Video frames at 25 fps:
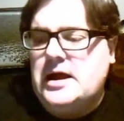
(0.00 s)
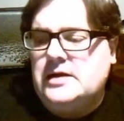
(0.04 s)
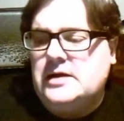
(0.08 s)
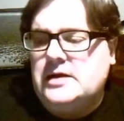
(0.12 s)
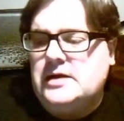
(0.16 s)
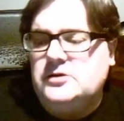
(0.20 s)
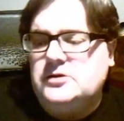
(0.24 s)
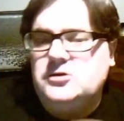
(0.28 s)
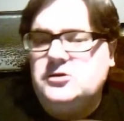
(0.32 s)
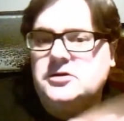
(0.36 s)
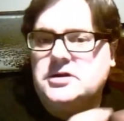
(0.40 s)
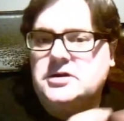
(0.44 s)

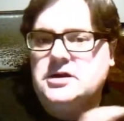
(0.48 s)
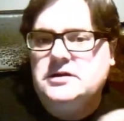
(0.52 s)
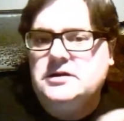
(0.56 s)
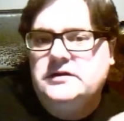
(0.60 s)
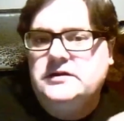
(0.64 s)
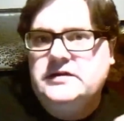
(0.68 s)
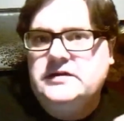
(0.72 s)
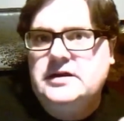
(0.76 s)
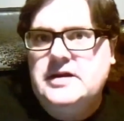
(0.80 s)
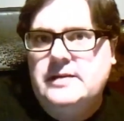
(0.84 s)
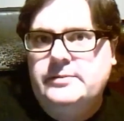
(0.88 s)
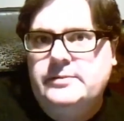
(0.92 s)
You can
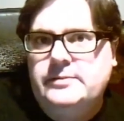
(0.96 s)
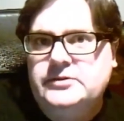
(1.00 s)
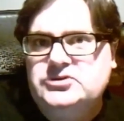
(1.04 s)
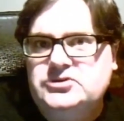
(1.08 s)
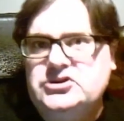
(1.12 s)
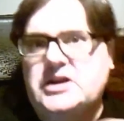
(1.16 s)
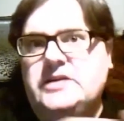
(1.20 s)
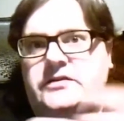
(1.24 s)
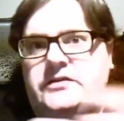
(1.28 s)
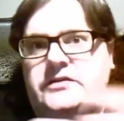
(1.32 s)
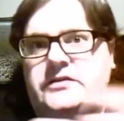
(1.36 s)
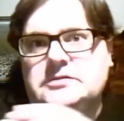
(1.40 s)
send up a
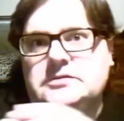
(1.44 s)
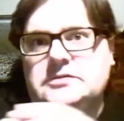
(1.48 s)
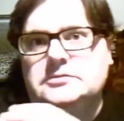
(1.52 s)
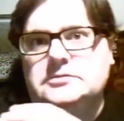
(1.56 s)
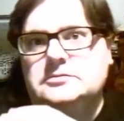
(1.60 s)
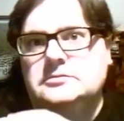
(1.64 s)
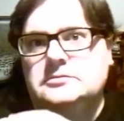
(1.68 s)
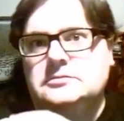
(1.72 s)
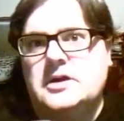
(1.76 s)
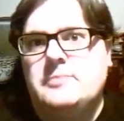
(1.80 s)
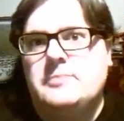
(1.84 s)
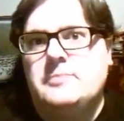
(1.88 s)

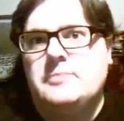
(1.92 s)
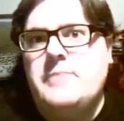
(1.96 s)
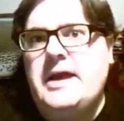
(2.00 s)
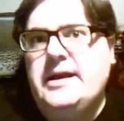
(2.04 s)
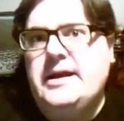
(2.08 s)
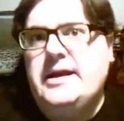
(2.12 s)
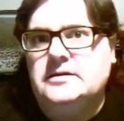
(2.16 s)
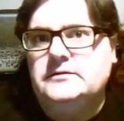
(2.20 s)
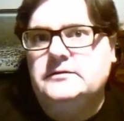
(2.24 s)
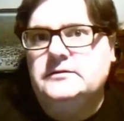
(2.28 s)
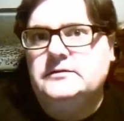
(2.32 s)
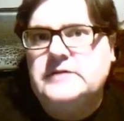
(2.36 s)

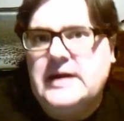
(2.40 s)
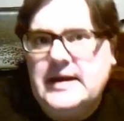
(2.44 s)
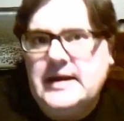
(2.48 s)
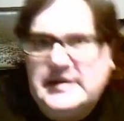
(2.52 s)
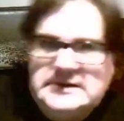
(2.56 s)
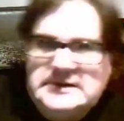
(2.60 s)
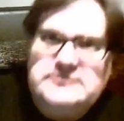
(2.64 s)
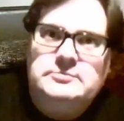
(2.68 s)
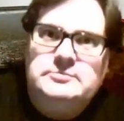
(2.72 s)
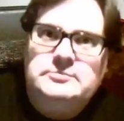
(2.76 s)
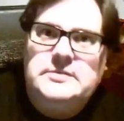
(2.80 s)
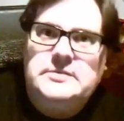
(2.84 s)
packet of
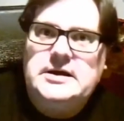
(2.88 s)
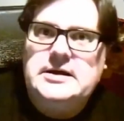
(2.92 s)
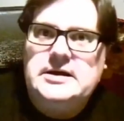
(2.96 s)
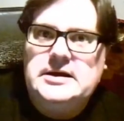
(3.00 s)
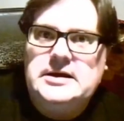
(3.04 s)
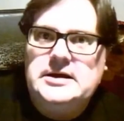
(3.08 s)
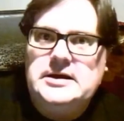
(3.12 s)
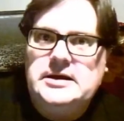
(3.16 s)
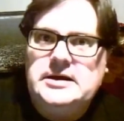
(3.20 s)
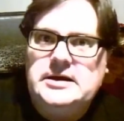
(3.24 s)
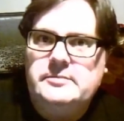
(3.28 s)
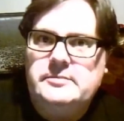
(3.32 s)
data,
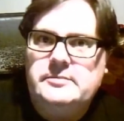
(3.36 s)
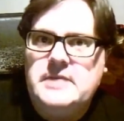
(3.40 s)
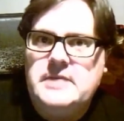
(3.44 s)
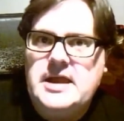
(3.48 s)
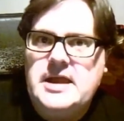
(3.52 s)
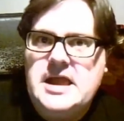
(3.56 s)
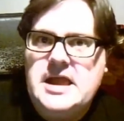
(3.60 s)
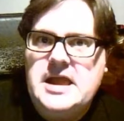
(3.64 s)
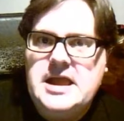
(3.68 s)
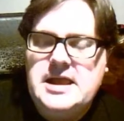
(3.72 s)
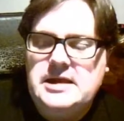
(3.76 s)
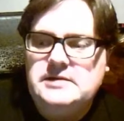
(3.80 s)

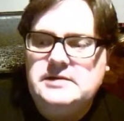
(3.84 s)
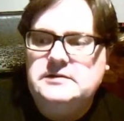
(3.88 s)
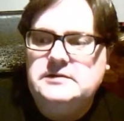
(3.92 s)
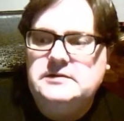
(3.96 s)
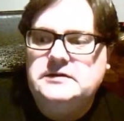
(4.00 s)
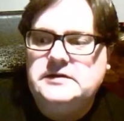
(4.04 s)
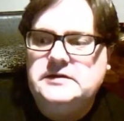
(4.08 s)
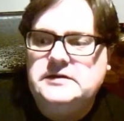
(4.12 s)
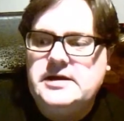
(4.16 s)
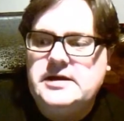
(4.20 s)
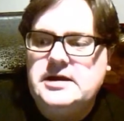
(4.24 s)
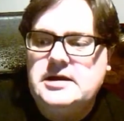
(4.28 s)

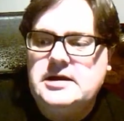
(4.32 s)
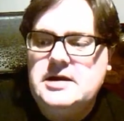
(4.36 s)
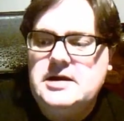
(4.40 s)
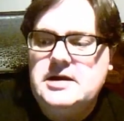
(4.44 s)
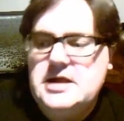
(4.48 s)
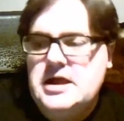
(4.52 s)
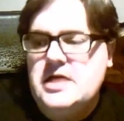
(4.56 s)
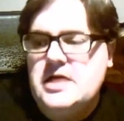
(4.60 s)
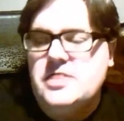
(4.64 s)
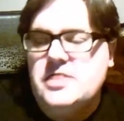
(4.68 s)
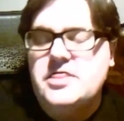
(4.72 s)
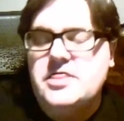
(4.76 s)
and
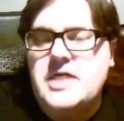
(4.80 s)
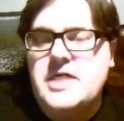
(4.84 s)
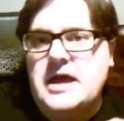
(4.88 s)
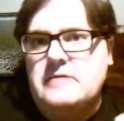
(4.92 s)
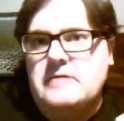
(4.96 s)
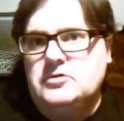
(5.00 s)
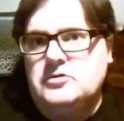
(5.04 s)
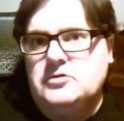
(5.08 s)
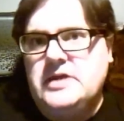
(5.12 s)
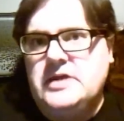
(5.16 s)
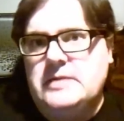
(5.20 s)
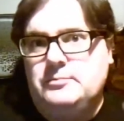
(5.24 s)
that
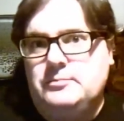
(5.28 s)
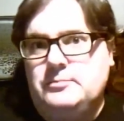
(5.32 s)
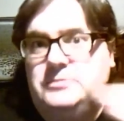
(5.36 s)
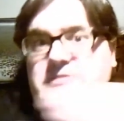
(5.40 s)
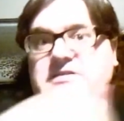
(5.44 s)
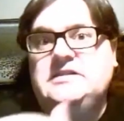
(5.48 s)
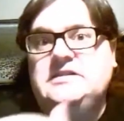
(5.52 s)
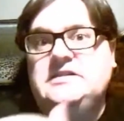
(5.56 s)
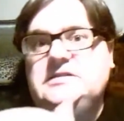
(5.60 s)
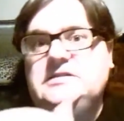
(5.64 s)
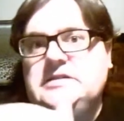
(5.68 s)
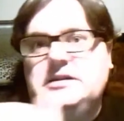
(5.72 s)
will get
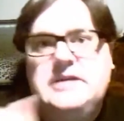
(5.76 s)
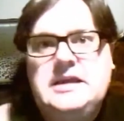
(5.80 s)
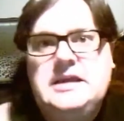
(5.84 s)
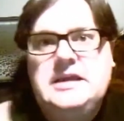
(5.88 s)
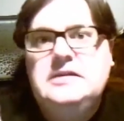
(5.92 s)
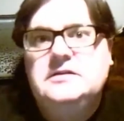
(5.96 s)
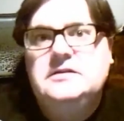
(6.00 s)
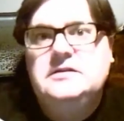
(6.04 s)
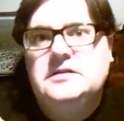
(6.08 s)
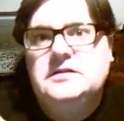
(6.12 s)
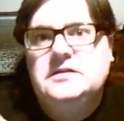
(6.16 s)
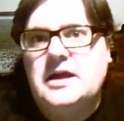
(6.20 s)
persisted
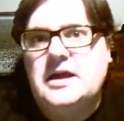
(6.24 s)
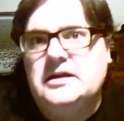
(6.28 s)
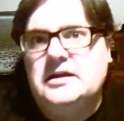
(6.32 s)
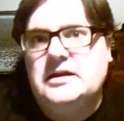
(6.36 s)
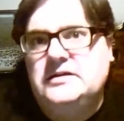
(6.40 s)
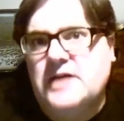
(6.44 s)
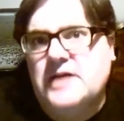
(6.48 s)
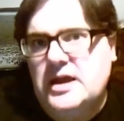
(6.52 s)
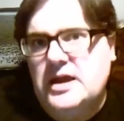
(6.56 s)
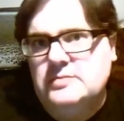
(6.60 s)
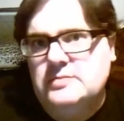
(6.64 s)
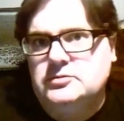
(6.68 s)
into that
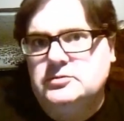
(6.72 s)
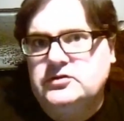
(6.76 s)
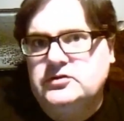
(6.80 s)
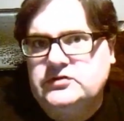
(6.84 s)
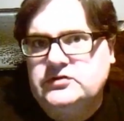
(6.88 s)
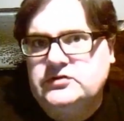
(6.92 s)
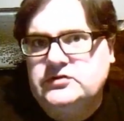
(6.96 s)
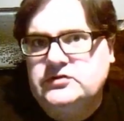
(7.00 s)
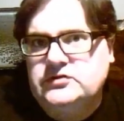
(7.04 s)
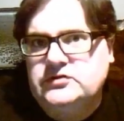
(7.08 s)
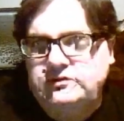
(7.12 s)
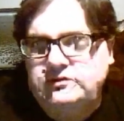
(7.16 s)
table
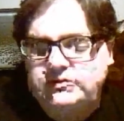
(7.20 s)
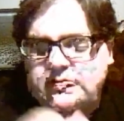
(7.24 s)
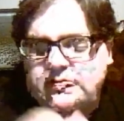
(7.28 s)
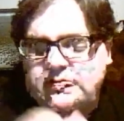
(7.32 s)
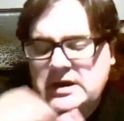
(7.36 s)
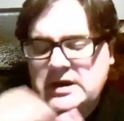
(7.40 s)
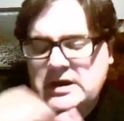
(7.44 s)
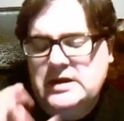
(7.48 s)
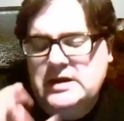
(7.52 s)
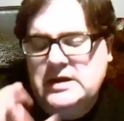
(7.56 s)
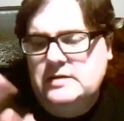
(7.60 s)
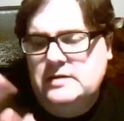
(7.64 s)
store.
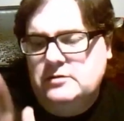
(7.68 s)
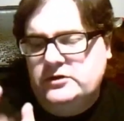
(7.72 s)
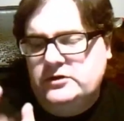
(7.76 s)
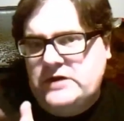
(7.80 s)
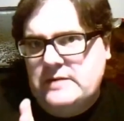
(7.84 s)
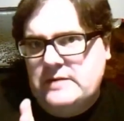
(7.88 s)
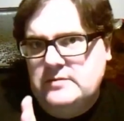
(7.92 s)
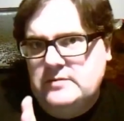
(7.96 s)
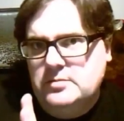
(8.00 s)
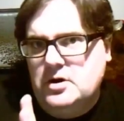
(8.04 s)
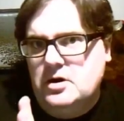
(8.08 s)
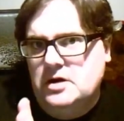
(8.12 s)
Now, what's
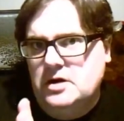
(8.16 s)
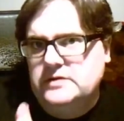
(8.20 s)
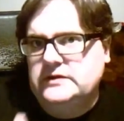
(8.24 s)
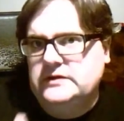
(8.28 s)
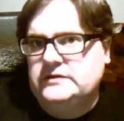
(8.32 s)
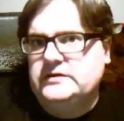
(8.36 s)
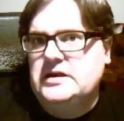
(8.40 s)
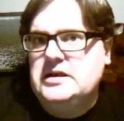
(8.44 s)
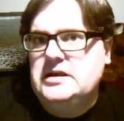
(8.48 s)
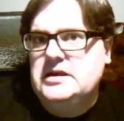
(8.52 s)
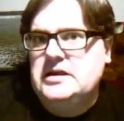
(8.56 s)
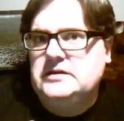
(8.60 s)
happening behind the
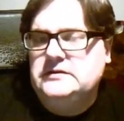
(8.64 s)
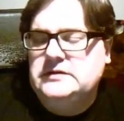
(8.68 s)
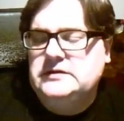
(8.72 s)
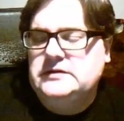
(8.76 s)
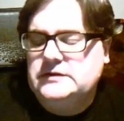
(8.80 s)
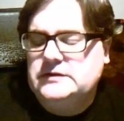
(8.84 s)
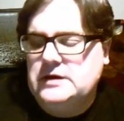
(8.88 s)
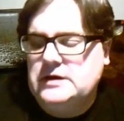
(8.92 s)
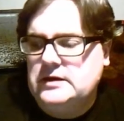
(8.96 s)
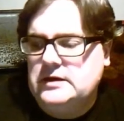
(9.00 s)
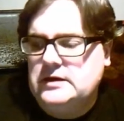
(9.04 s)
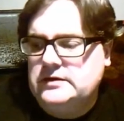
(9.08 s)
scenes
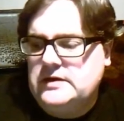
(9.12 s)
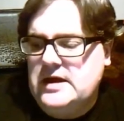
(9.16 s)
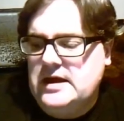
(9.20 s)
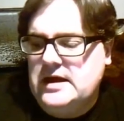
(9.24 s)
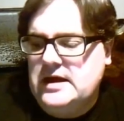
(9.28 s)
is that